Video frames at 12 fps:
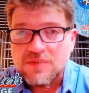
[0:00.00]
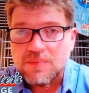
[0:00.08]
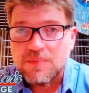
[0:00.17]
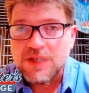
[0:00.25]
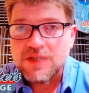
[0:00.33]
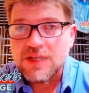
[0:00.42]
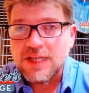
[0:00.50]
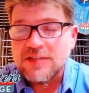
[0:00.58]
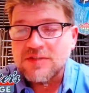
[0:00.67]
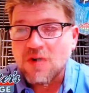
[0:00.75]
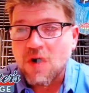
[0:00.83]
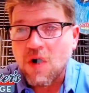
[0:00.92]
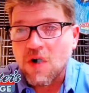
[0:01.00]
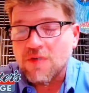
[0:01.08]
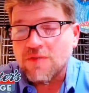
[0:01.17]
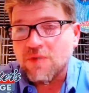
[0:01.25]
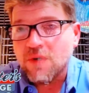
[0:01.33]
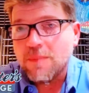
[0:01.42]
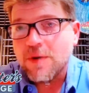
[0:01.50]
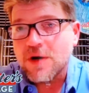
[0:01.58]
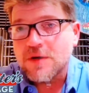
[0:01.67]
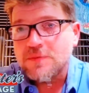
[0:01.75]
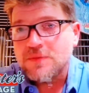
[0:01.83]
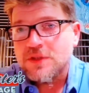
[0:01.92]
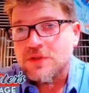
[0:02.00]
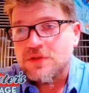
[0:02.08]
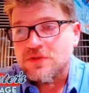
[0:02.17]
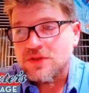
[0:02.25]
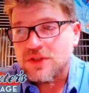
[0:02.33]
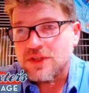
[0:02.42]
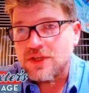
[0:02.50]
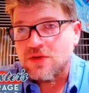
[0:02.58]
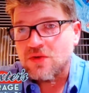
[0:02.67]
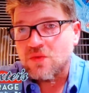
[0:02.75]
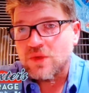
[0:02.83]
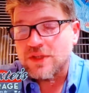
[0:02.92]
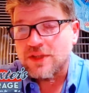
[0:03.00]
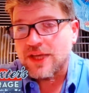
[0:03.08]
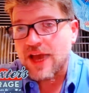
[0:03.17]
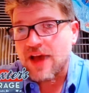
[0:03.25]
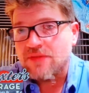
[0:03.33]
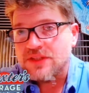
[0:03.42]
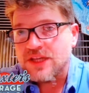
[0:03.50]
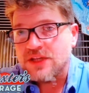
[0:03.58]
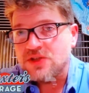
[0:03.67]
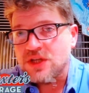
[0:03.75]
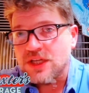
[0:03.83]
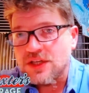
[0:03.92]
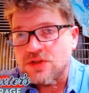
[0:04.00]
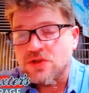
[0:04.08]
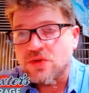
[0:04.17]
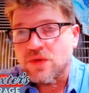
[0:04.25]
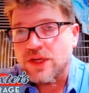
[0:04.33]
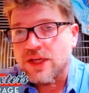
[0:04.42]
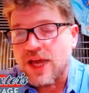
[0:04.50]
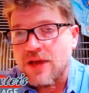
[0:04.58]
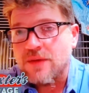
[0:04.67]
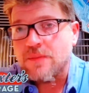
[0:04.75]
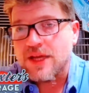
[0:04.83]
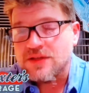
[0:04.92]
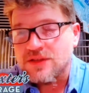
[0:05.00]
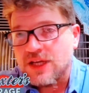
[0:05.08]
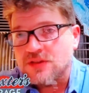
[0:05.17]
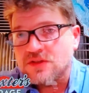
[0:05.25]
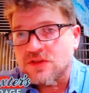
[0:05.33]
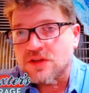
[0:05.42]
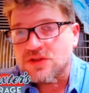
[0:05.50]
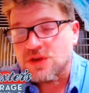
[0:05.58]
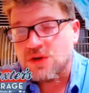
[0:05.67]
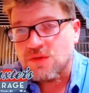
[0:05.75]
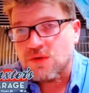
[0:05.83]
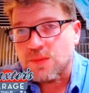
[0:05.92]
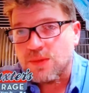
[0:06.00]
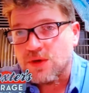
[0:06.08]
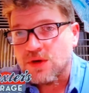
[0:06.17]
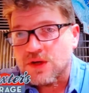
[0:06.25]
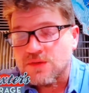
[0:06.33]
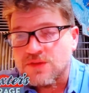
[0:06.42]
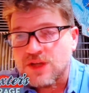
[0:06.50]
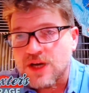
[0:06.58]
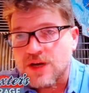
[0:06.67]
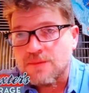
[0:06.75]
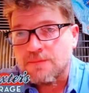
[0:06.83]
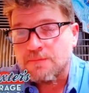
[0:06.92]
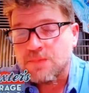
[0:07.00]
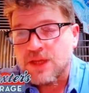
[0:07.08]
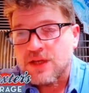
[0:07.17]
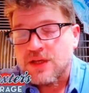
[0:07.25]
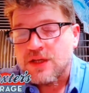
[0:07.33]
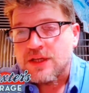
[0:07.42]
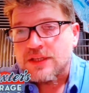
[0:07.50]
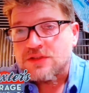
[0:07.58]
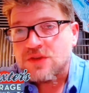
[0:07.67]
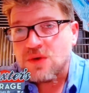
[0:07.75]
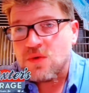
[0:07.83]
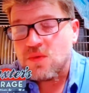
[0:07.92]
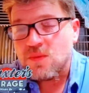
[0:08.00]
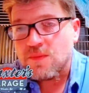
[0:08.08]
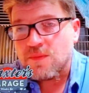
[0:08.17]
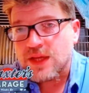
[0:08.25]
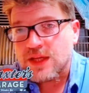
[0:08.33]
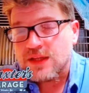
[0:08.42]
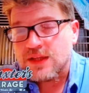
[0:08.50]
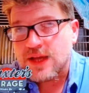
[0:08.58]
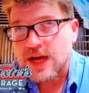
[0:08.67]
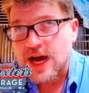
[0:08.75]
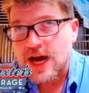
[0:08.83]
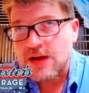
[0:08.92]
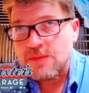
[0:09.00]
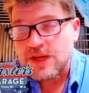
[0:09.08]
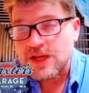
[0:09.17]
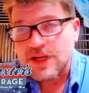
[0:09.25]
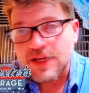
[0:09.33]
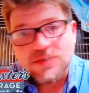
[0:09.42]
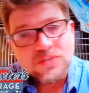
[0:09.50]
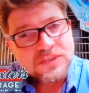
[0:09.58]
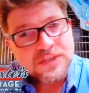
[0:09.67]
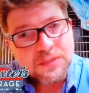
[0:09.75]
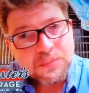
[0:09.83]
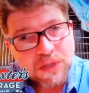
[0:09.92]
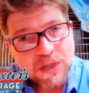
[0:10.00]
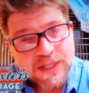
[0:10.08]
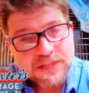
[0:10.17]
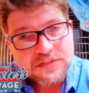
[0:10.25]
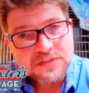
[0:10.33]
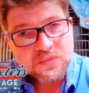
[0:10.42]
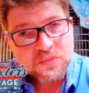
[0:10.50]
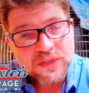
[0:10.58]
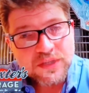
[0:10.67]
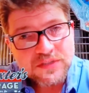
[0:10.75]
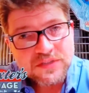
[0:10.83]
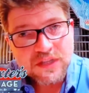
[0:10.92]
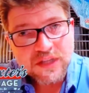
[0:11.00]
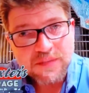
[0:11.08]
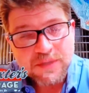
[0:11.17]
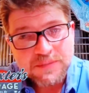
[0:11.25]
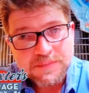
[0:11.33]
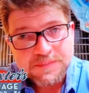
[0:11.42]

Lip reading: but it's hard for a pump to deal with the cavitation issue. It can't maintain suction over a period of time. So I'm in an interesting place with this dilemma.